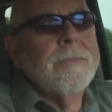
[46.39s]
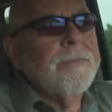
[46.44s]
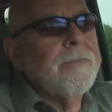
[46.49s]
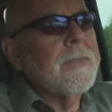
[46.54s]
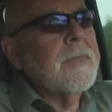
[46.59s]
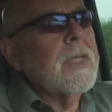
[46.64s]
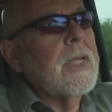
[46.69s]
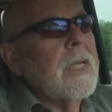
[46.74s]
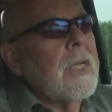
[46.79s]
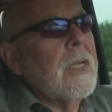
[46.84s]

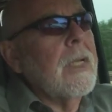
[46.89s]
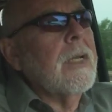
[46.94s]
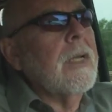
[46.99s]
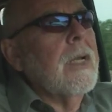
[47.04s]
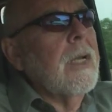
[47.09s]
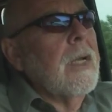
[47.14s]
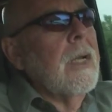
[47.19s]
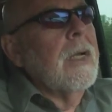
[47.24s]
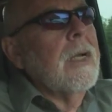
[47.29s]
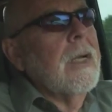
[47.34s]

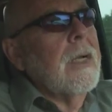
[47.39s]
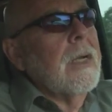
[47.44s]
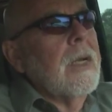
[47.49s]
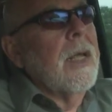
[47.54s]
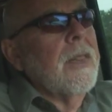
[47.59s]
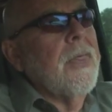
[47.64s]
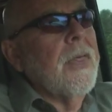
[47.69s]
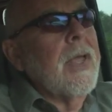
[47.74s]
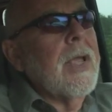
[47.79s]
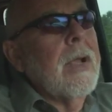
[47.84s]

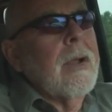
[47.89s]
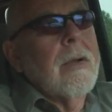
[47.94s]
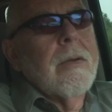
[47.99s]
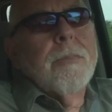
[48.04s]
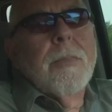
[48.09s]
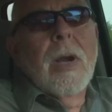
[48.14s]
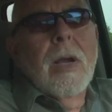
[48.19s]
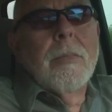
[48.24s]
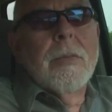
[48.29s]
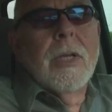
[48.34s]
I think
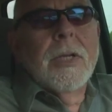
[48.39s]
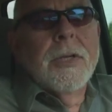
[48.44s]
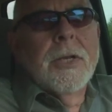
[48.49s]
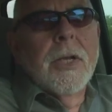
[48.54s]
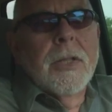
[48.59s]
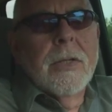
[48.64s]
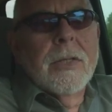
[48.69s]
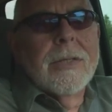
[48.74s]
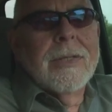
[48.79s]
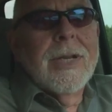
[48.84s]
probably
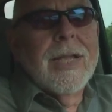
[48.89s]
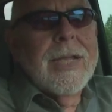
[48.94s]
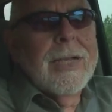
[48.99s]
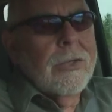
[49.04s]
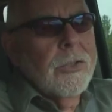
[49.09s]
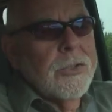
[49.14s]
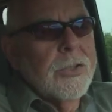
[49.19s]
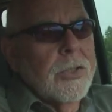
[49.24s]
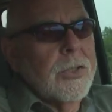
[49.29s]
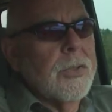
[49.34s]
another
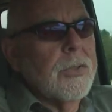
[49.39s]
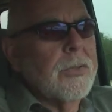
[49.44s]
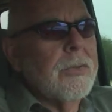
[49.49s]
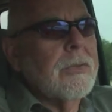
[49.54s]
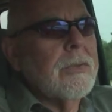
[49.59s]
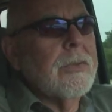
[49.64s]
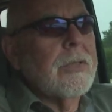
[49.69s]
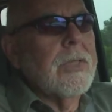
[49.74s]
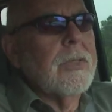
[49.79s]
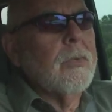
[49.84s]
day or two
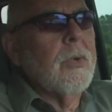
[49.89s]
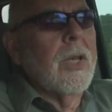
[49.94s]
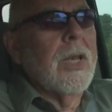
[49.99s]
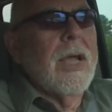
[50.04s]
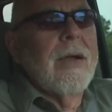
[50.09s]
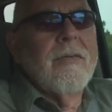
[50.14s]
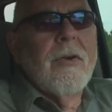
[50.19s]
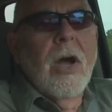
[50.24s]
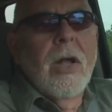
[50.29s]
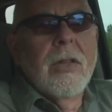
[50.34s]
and we'll
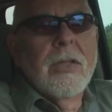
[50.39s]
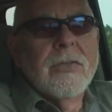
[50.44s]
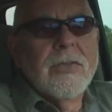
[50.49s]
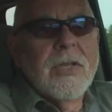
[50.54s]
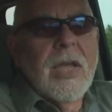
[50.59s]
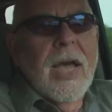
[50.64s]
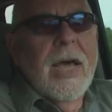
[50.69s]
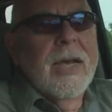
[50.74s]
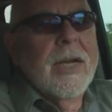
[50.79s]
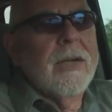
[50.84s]
have all the
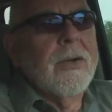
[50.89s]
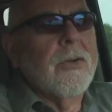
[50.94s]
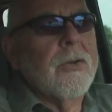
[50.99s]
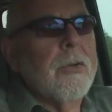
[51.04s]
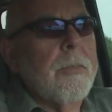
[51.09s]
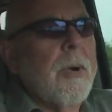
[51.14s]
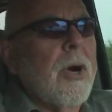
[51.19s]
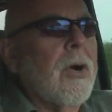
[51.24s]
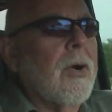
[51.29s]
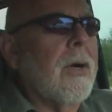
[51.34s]
siding
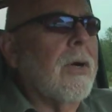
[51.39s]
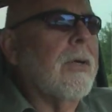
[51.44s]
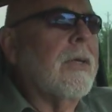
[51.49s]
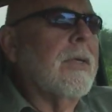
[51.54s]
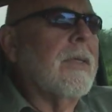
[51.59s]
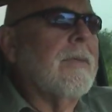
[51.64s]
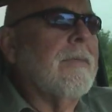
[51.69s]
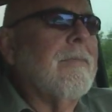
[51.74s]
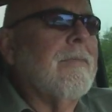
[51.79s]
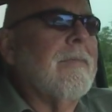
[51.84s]
on the
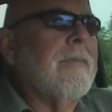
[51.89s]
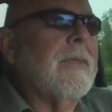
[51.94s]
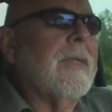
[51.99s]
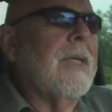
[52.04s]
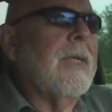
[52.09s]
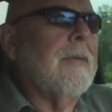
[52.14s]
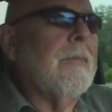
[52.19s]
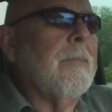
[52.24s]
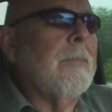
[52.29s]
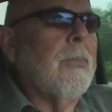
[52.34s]
barn
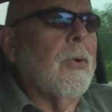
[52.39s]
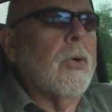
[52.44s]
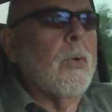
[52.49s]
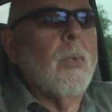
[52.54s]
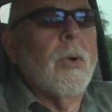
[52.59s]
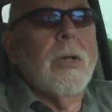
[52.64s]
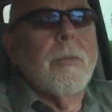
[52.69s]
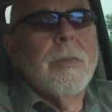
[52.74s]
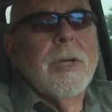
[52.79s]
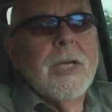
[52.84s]
and pretty
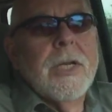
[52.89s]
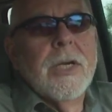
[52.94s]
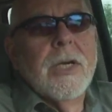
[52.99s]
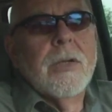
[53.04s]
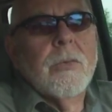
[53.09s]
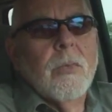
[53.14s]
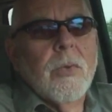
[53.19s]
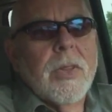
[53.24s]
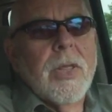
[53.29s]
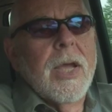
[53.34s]
well be
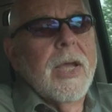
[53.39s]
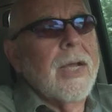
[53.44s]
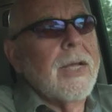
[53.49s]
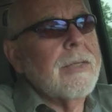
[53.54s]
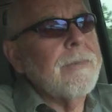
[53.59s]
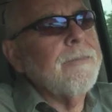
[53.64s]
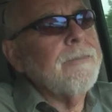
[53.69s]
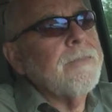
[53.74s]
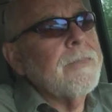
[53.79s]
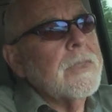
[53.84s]
done with
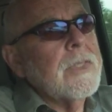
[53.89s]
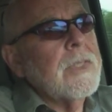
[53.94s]
that.